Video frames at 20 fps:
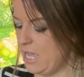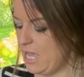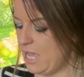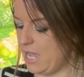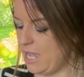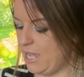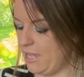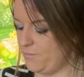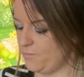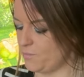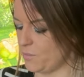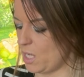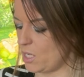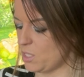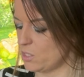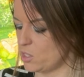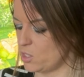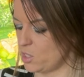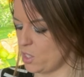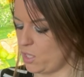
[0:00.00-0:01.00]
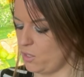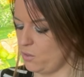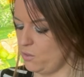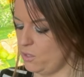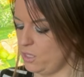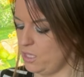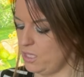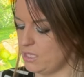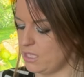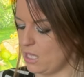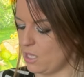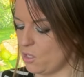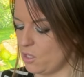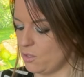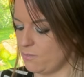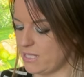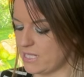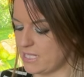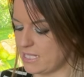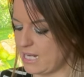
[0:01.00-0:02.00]
um, so there
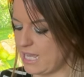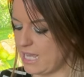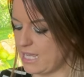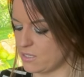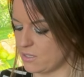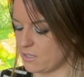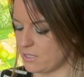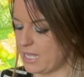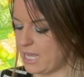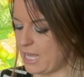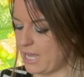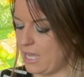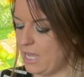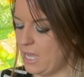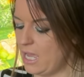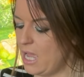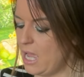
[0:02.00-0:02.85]
could be delays on that.